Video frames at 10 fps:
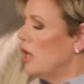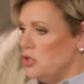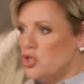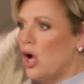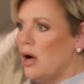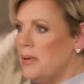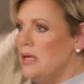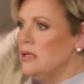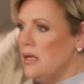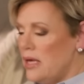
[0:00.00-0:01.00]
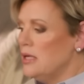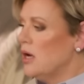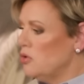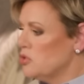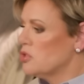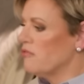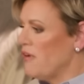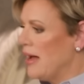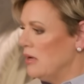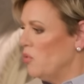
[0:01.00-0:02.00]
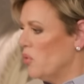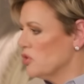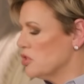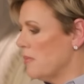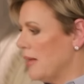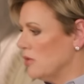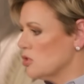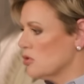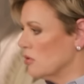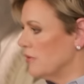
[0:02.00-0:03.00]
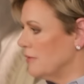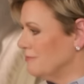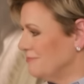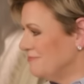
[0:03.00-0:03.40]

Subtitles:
job, he goes to find where's the man that's serving.